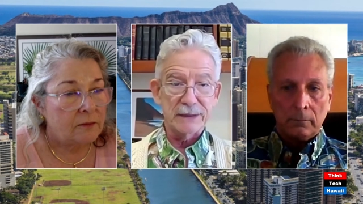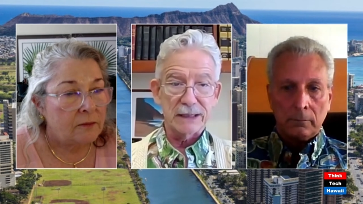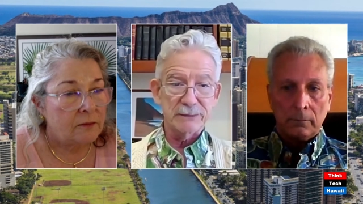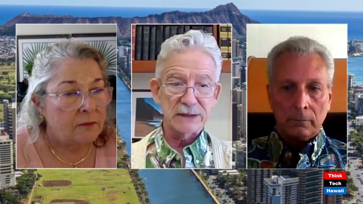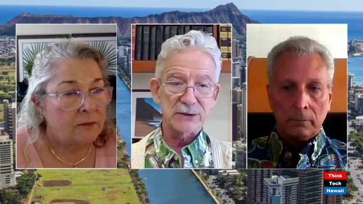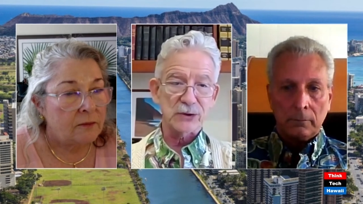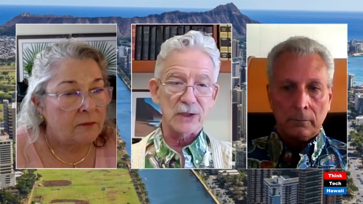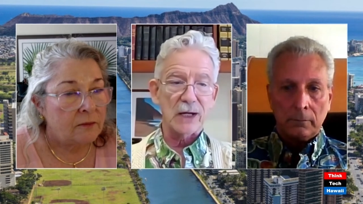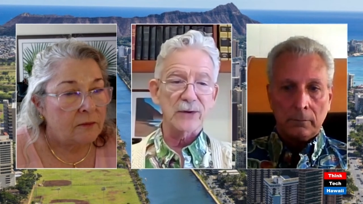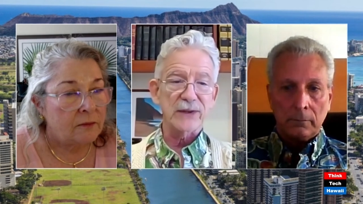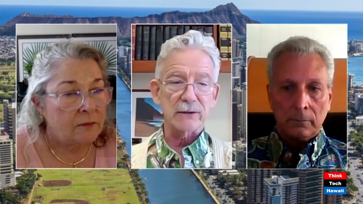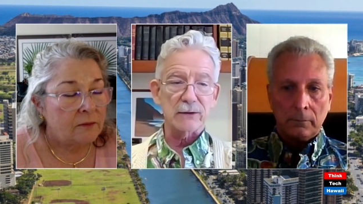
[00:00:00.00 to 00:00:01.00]
Speaker 1: I mean, I'm not sure
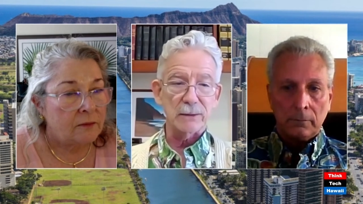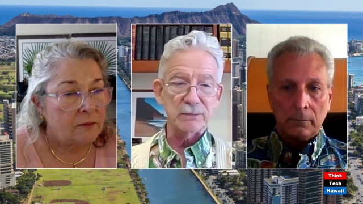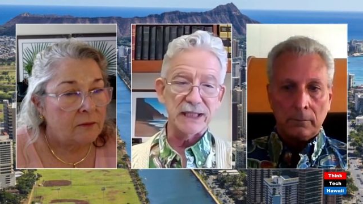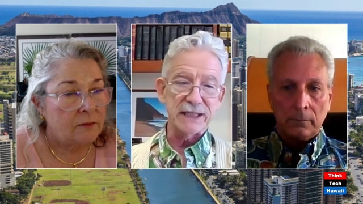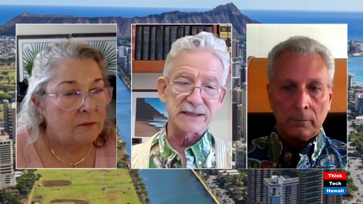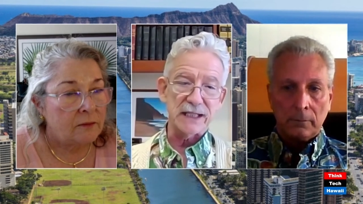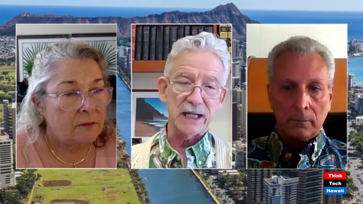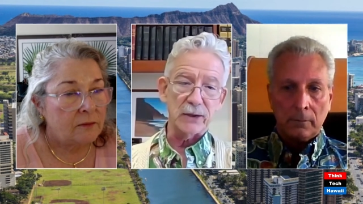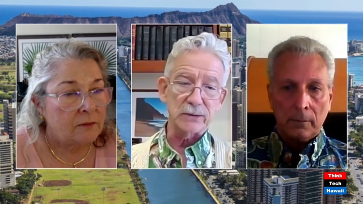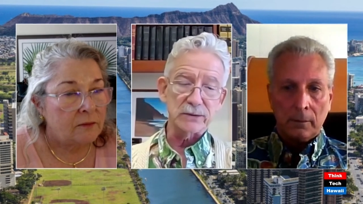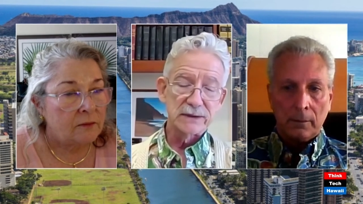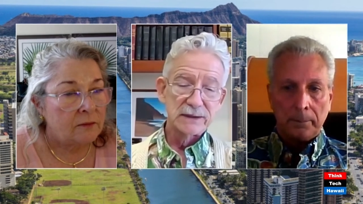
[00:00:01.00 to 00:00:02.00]
how that all plays
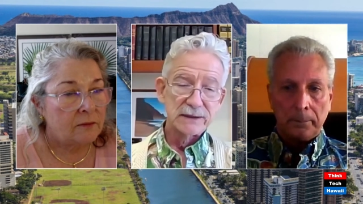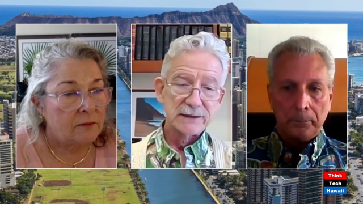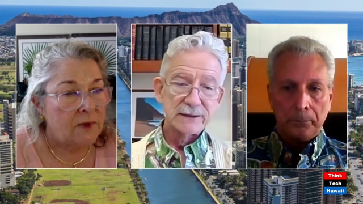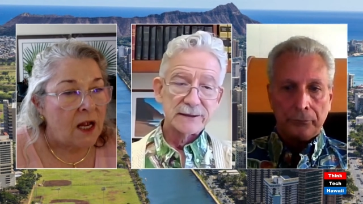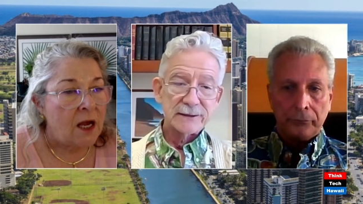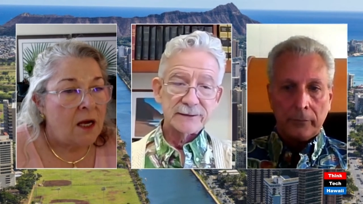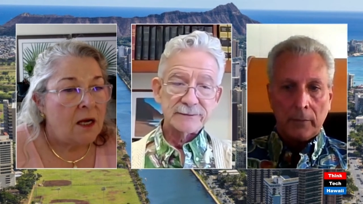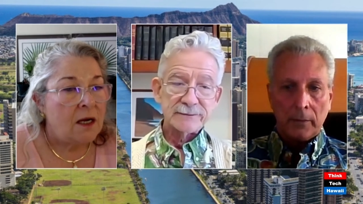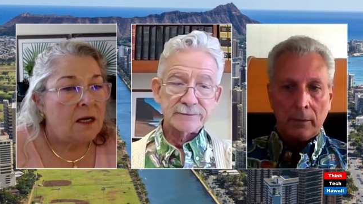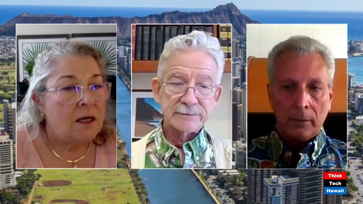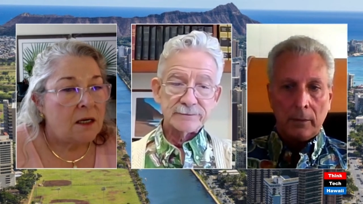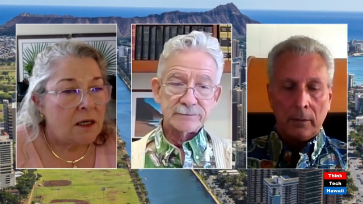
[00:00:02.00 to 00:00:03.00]
out.
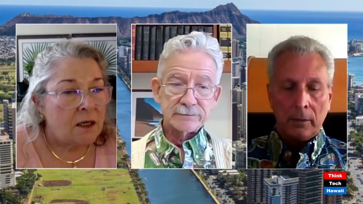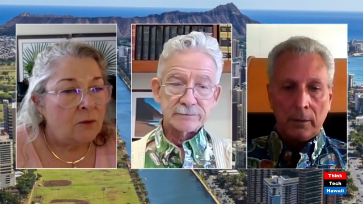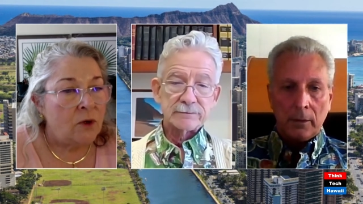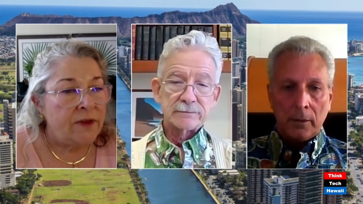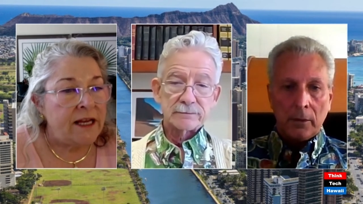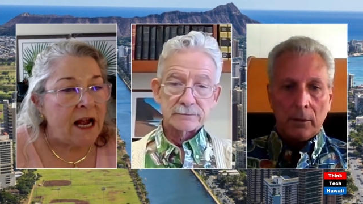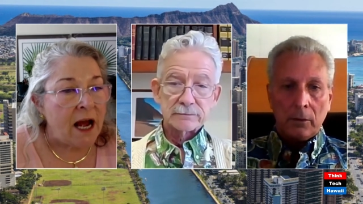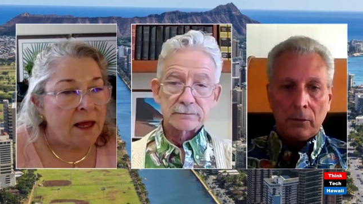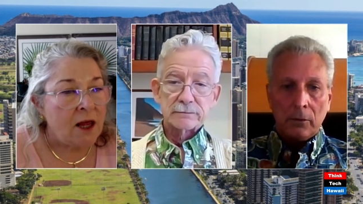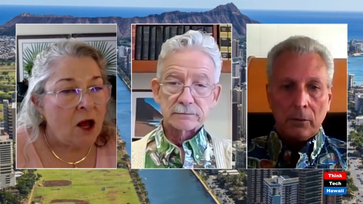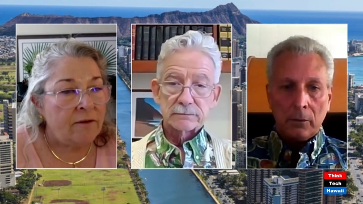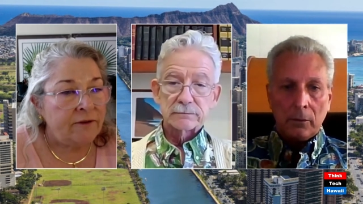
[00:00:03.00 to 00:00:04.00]
Speaker 2: Well, the
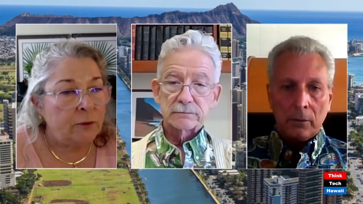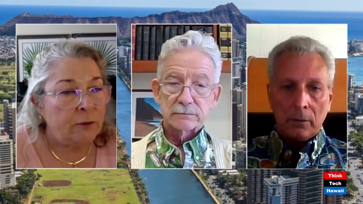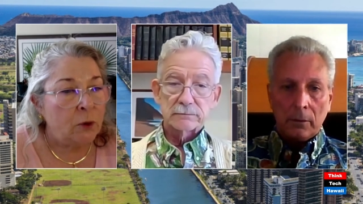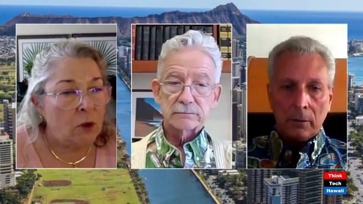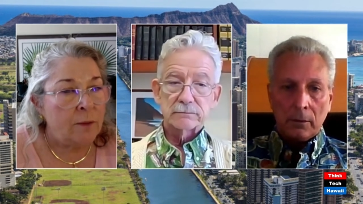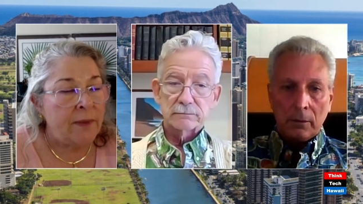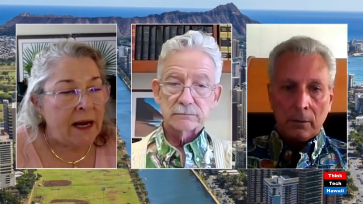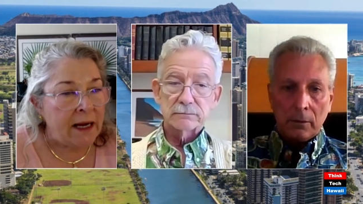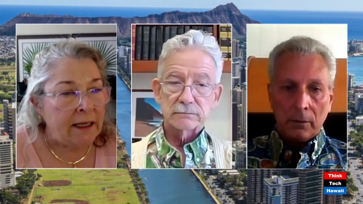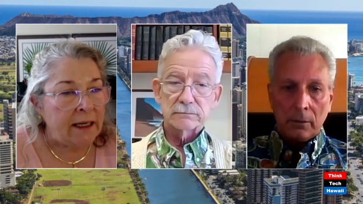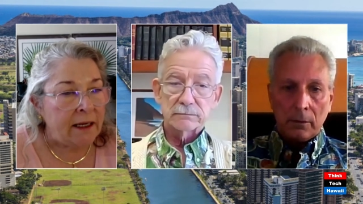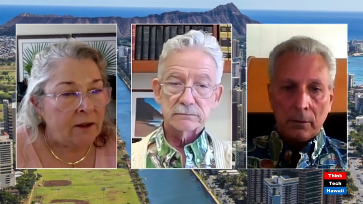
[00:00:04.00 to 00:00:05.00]
unlawful rule
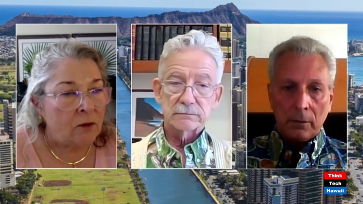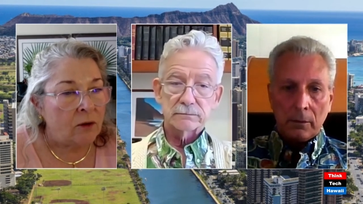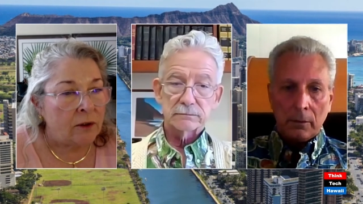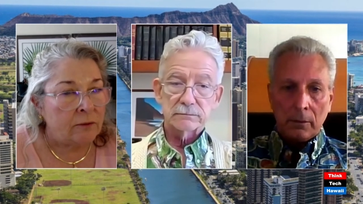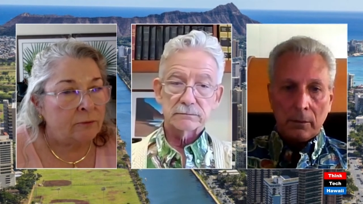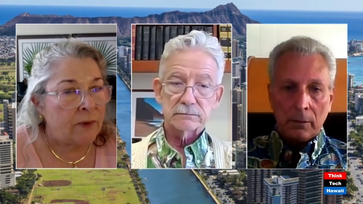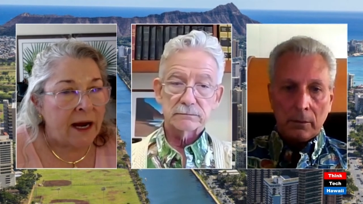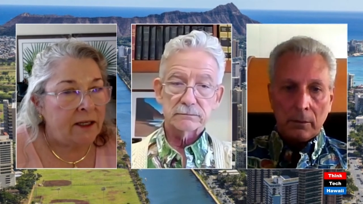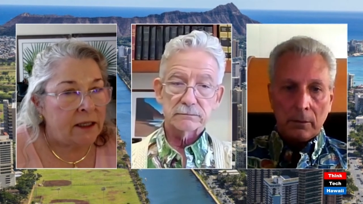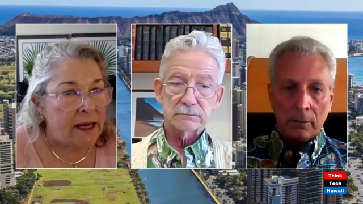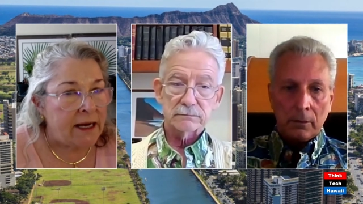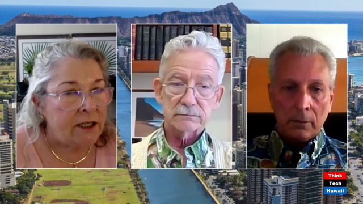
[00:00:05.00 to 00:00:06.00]
making or
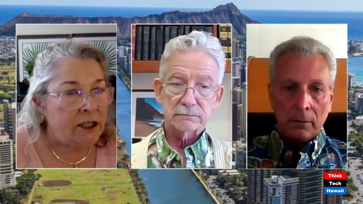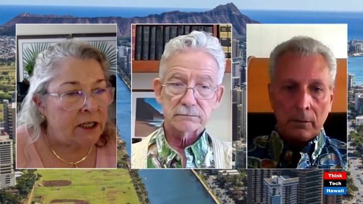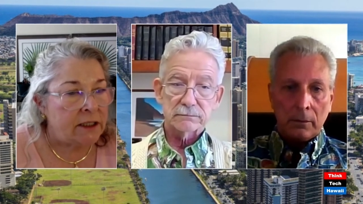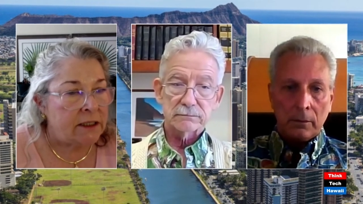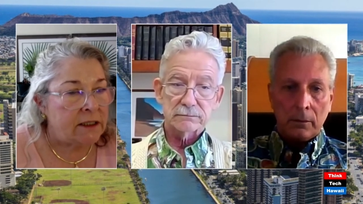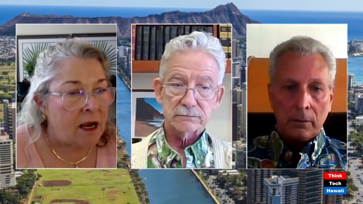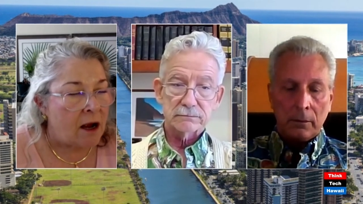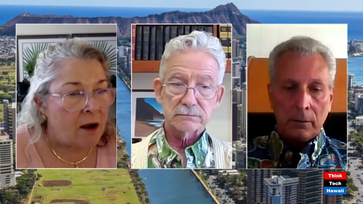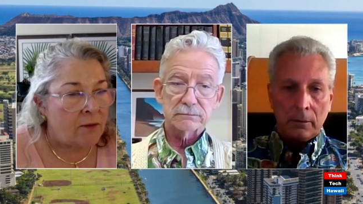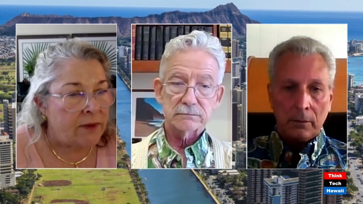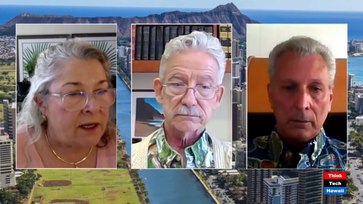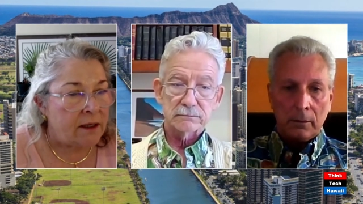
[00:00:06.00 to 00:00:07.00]
regulations,
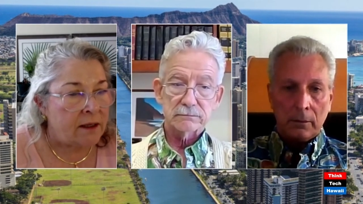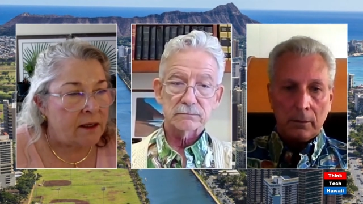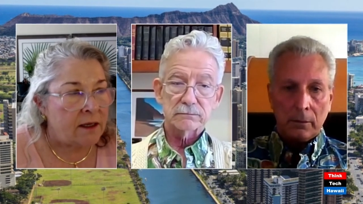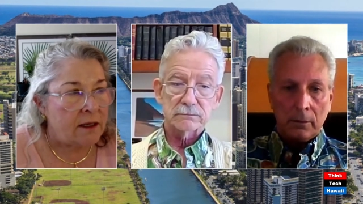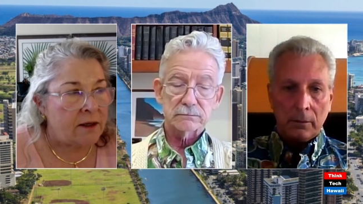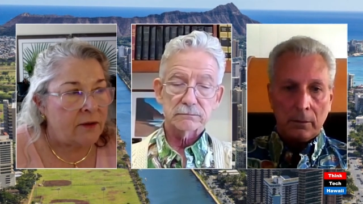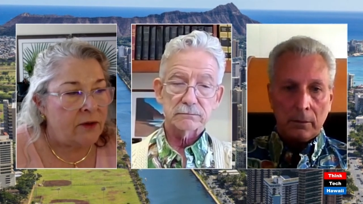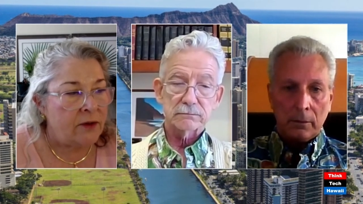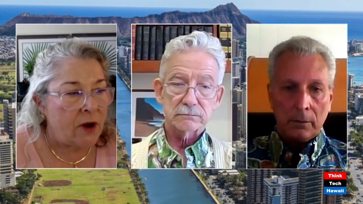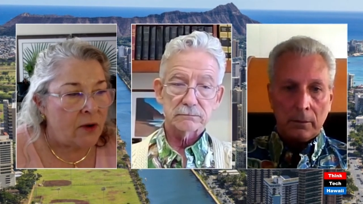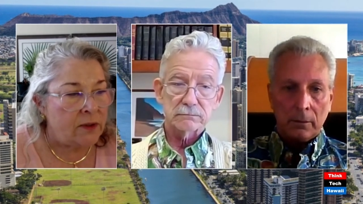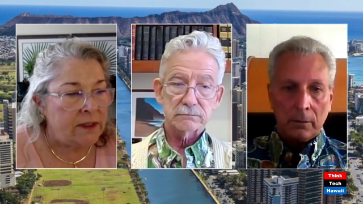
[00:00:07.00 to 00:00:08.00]
uh, that
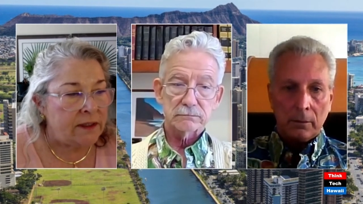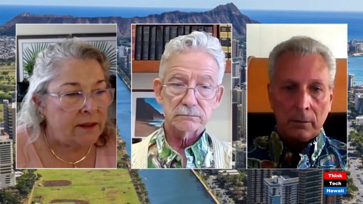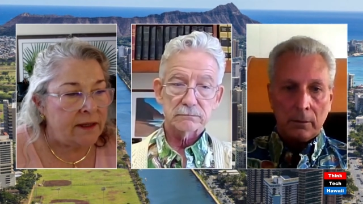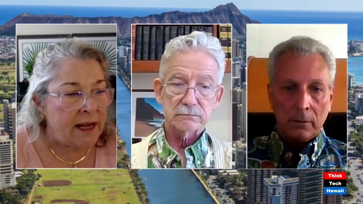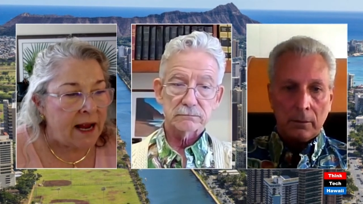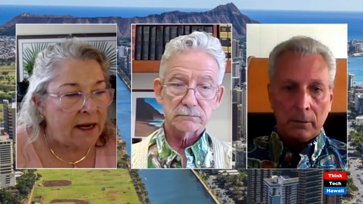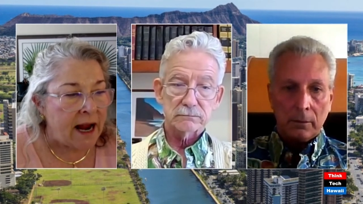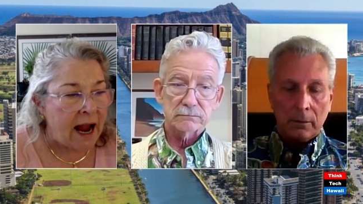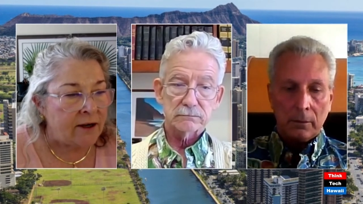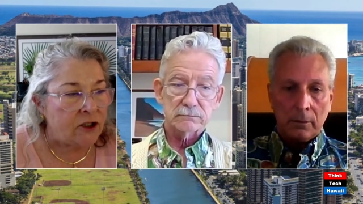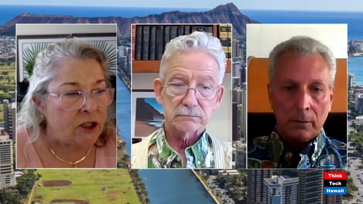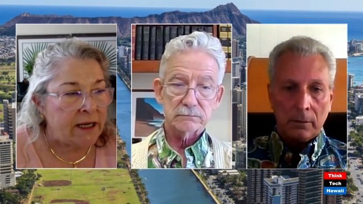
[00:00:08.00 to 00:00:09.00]
those then
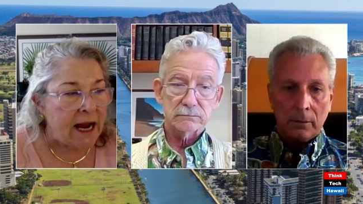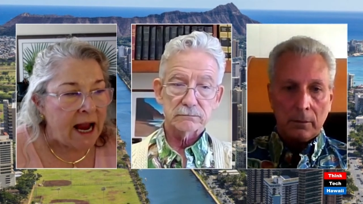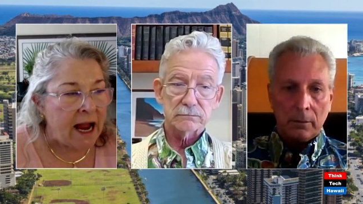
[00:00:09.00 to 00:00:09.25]
actually